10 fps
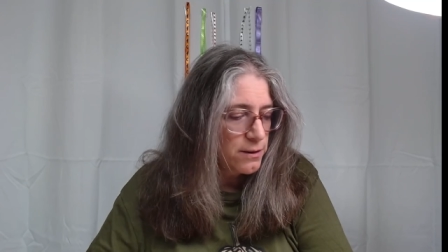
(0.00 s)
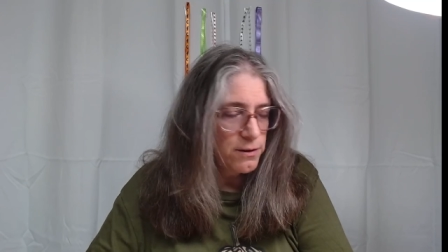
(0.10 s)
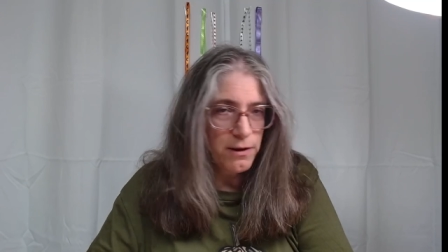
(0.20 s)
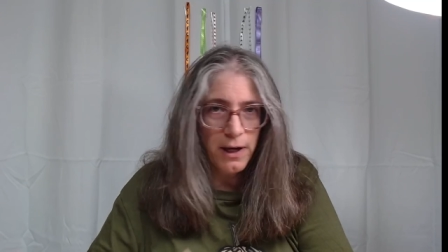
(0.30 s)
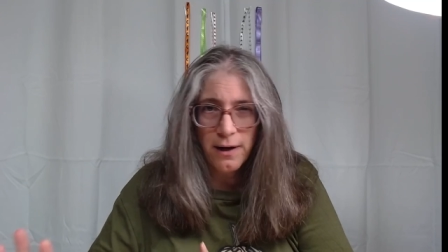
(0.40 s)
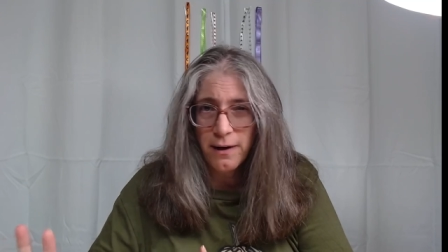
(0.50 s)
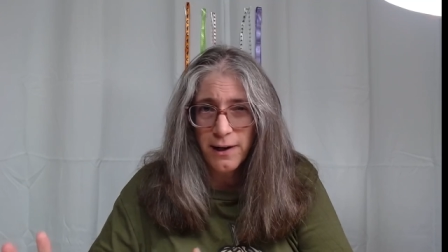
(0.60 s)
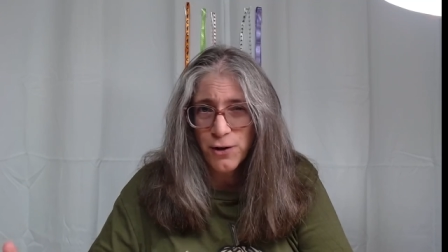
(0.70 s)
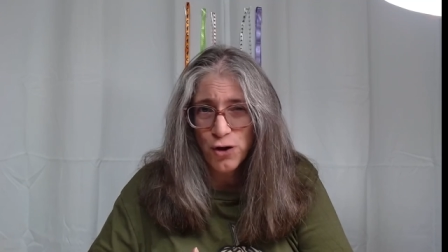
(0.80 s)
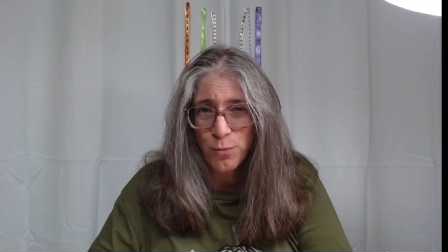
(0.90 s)
You get an
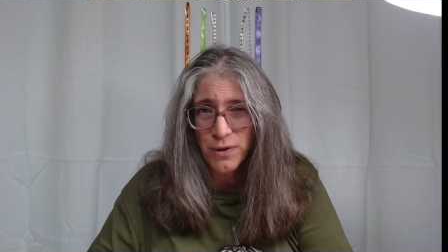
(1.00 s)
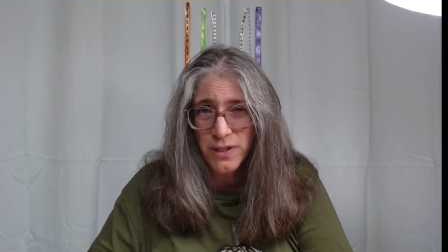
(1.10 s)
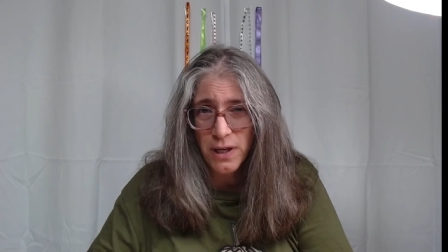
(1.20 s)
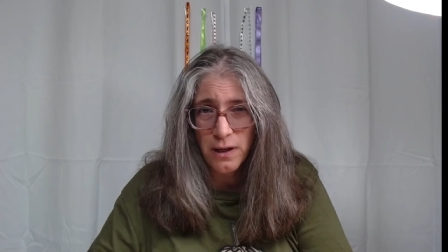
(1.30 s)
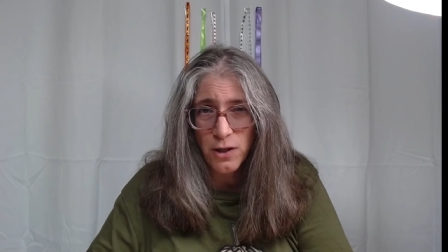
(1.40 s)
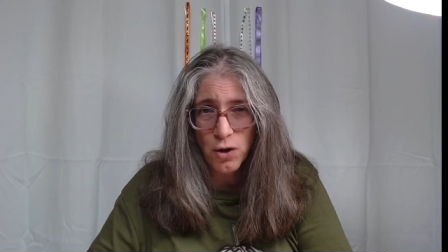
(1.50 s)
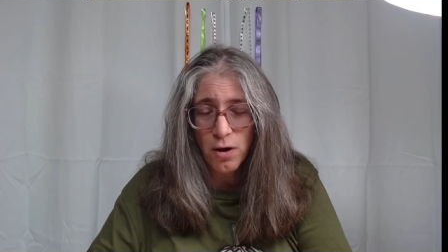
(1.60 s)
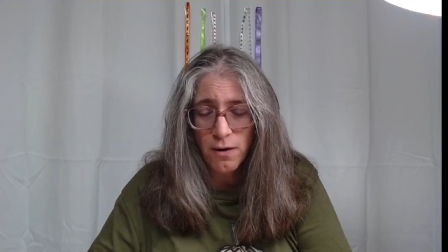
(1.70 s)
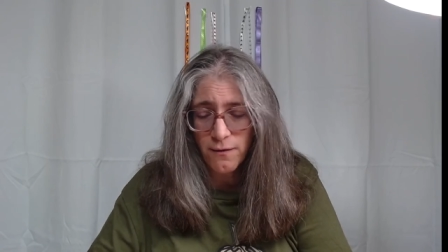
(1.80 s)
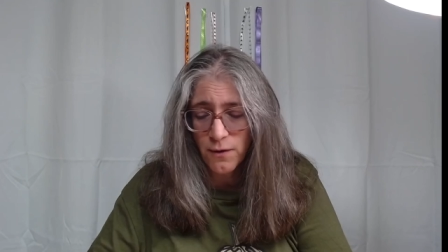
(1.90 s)
extra percentage
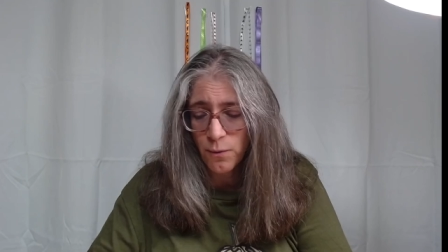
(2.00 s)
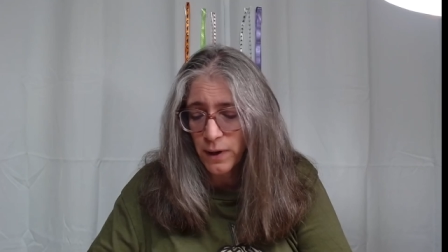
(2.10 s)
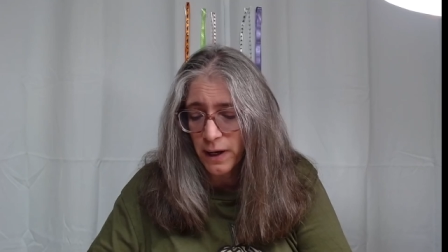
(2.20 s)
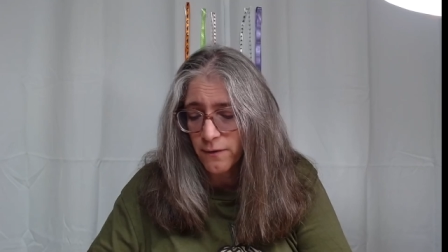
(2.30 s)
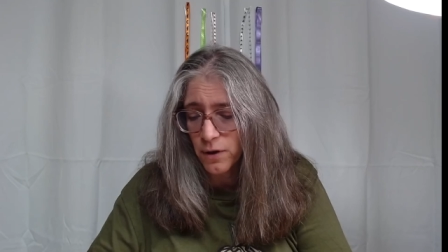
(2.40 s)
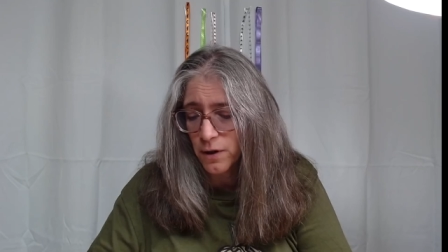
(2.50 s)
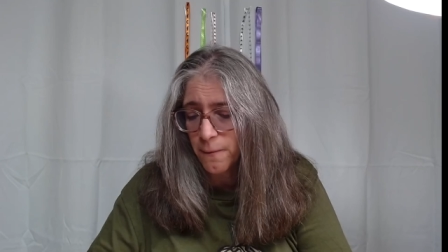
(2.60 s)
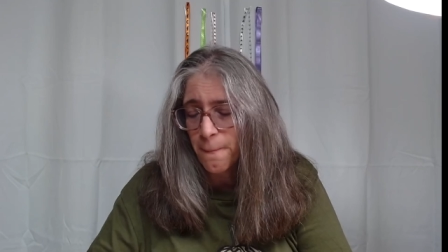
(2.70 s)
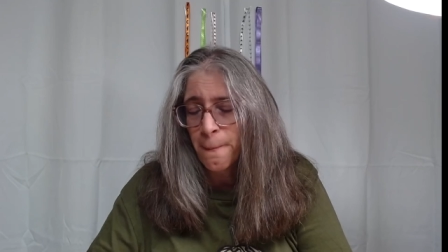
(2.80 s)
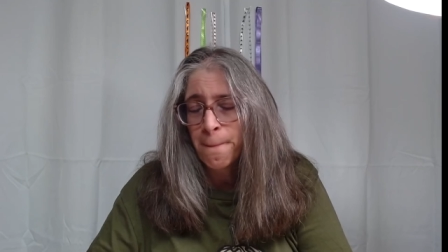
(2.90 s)
off or whatever.